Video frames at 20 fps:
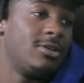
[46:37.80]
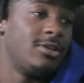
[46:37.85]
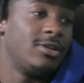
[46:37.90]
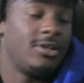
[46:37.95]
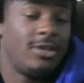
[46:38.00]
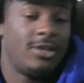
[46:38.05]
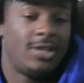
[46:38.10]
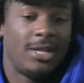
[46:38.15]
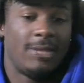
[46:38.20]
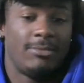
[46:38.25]

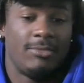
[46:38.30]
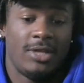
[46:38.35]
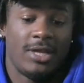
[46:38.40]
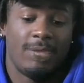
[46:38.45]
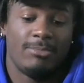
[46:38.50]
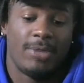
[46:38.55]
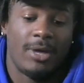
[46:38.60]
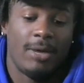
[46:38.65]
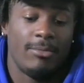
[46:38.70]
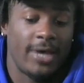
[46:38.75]
And I mean, I'm
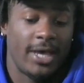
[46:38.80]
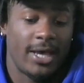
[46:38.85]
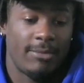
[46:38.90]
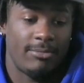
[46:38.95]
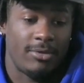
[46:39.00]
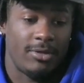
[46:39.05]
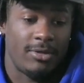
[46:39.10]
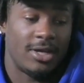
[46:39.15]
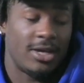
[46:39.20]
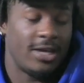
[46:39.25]
I'm
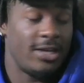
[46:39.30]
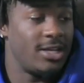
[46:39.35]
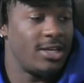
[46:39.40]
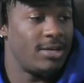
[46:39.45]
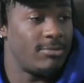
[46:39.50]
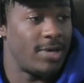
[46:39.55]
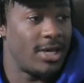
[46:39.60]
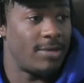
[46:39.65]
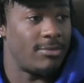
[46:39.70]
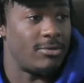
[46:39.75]
happy. I am
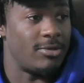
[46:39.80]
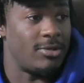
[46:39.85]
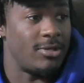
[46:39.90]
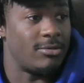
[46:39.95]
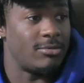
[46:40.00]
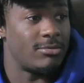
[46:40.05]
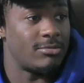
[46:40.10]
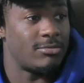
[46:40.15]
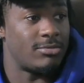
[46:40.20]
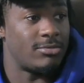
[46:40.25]
happy,
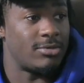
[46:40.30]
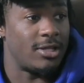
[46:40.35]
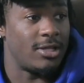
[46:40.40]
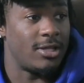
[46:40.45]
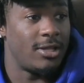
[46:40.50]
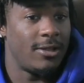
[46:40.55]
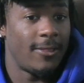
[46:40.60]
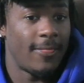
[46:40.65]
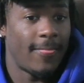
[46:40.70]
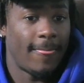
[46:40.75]
but
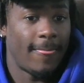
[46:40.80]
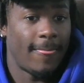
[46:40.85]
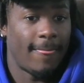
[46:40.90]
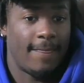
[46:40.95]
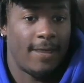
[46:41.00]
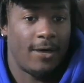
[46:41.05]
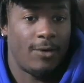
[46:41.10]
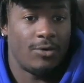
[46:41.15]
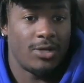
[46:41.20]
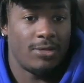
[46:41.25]

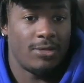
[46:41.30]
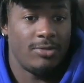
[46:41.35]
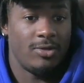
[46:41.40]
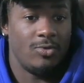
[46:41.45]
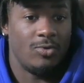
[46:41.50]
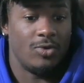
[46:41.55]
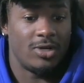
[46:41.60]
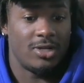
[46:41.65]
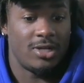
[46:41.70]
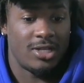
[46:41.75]
I want to be
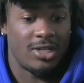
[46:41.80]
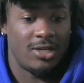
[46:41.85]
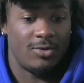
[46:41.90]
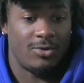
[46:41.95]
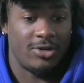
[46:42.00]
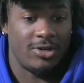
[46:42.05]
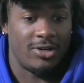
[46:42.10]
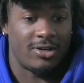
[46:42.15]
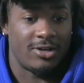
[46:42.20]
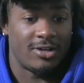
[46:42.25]
one day
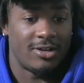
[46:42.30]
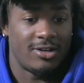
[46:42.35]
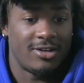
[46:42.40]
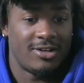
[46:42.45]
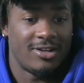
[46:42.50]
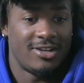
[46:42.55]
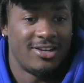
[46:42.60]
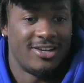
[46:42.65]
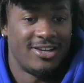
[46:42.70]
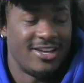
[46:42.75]
where
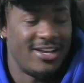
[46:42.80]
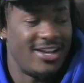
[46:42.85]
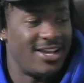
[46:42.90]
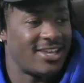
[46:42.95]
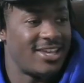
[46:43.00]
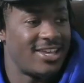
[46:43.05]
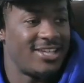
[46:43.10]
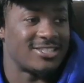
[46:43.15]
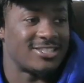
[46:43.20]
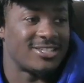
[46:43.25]
I
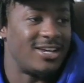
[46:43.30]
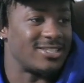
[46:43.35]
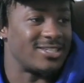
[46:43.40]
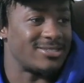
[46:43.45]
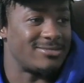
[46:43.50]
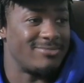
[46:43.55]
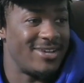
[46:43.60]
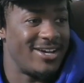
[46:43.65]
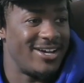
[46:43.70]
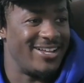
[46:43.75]
can't stop
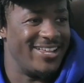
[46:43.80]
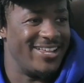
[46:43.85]
smiling.